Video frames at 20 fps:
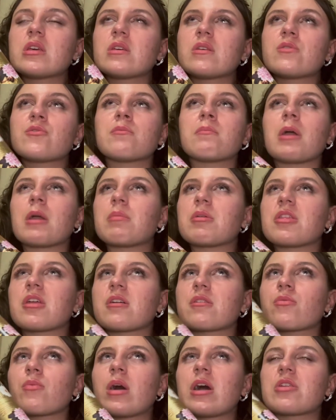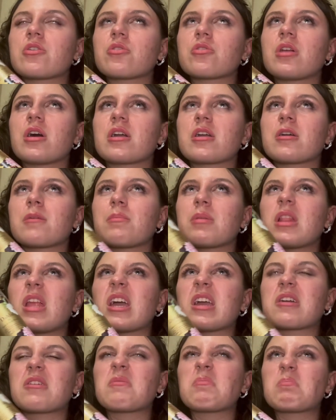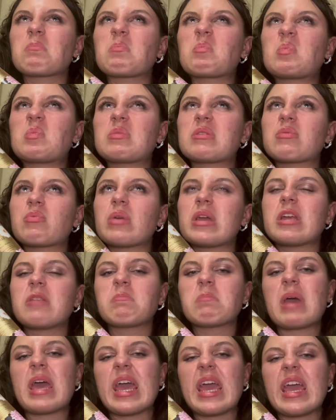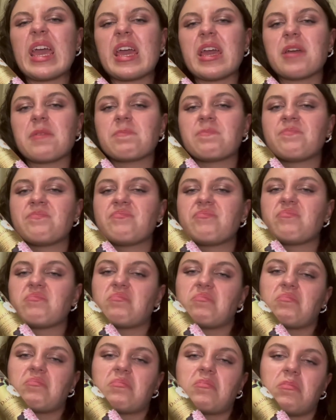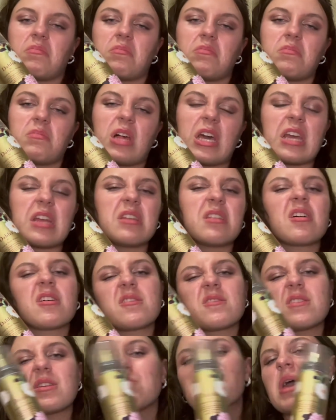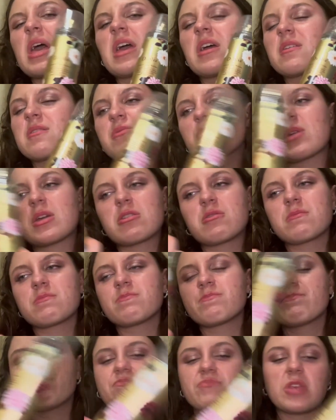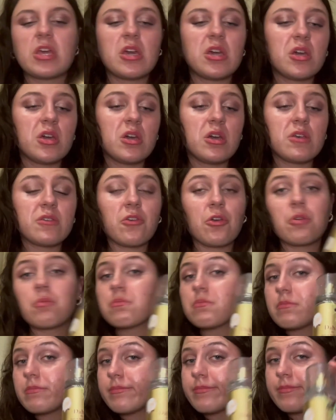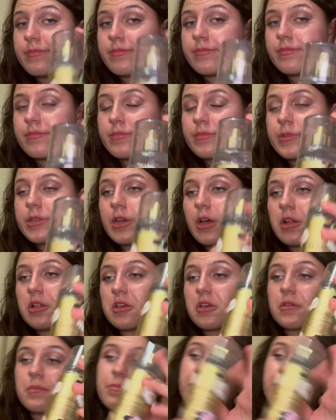So maybe that's why I don't like it, but like sweet pear, like a dusty pear sweet. So, Dahlia.